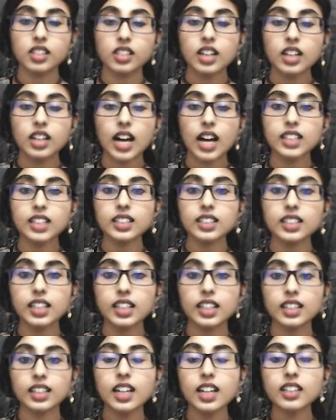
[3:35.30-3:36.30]
Other
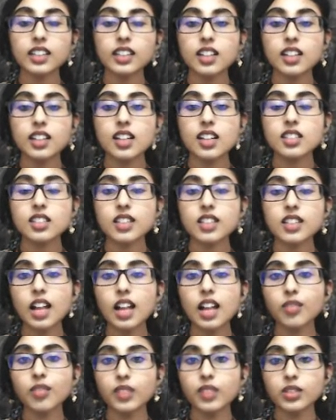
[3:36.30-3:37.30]
than that,
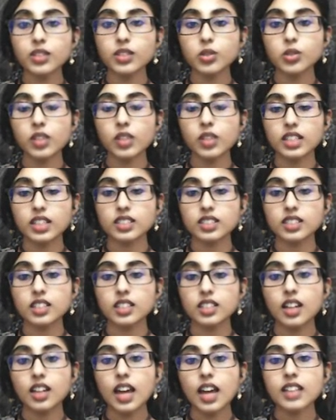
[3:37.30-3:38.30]
self-injuries.
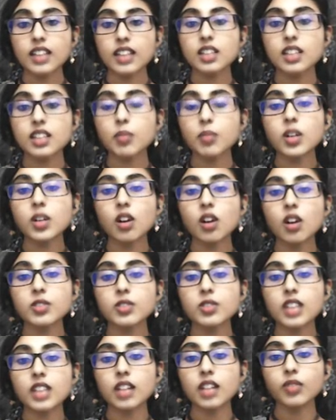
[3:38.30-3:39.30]
Example of
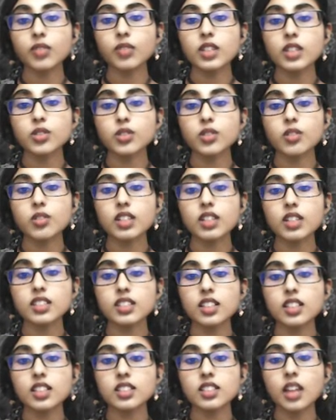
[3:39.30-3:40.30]
self-injuries
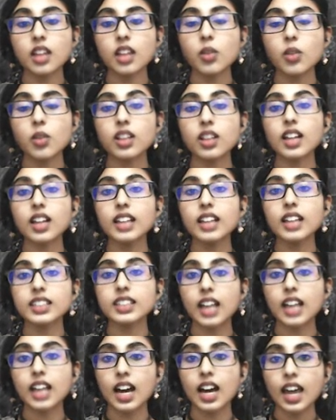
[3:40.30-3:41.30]
is they will cut
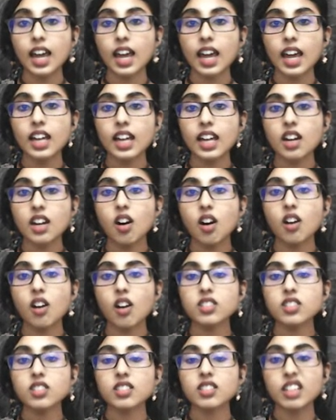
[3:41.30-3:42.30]
their hand or
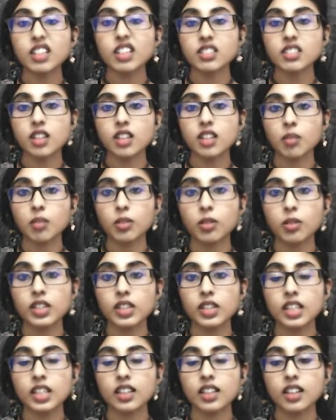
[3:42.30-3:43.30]
scratch their
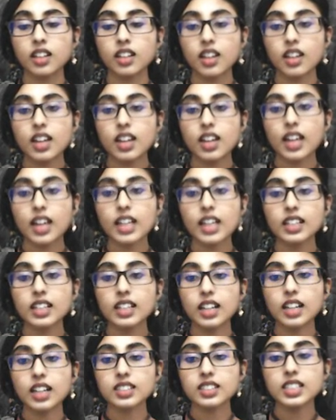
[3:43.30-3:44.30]
body. And
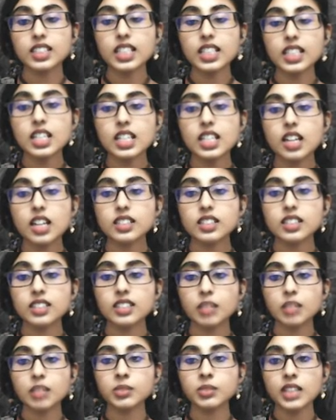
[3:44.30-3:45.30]
lastly,
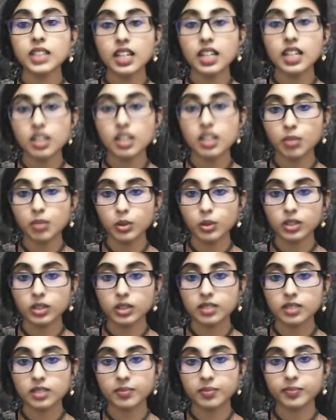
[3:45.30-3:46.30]
substance abuse.